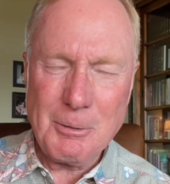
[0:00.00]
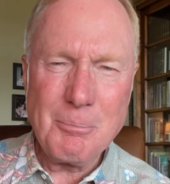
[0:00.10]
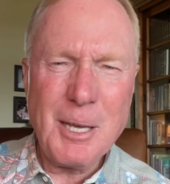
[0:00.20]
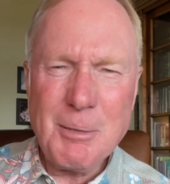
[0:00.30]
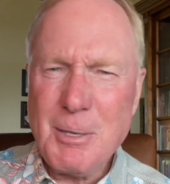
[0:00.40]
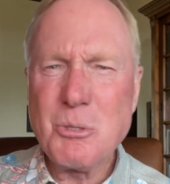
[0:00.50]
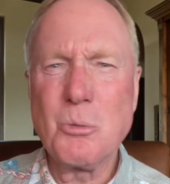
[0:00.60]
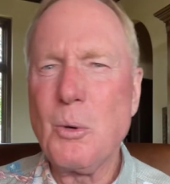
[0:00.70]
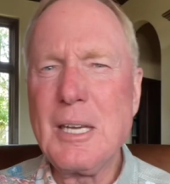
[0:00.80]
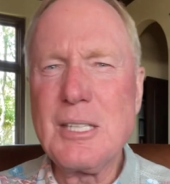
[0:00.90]
Maybe it was
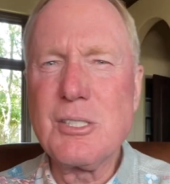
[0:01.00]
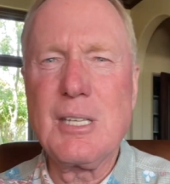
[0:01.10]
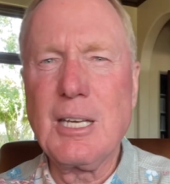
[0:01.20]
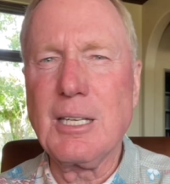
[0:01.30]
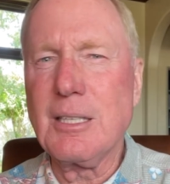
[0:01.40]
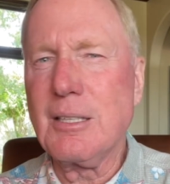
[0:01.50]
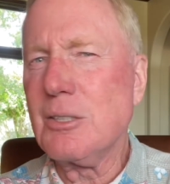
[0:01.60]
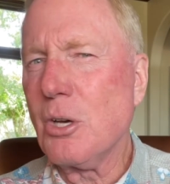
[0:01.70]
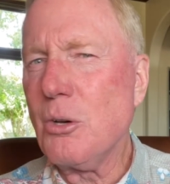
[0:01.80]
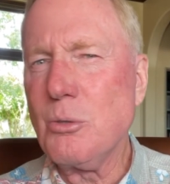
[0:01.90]
the way he said it, the
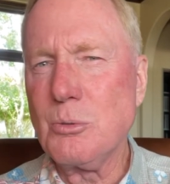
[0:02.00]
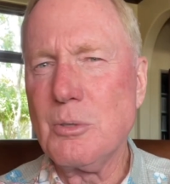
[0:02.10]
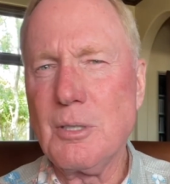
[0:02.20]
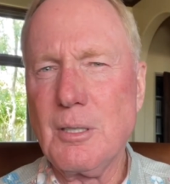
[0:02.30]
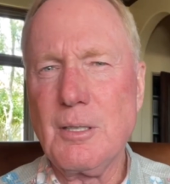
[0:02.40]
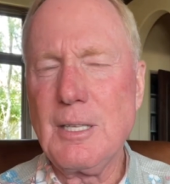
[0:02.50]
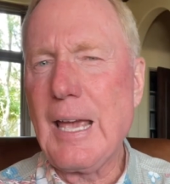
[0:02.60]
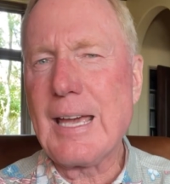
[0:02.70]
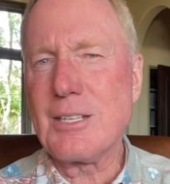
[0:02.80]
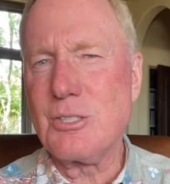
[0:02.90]
tone, the
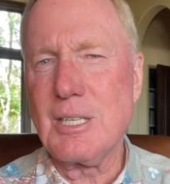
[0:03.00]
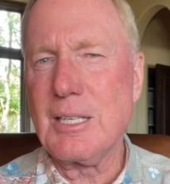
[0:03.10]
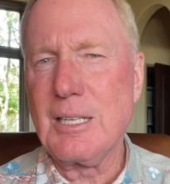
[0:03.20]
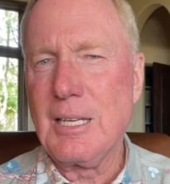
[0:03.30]
accent.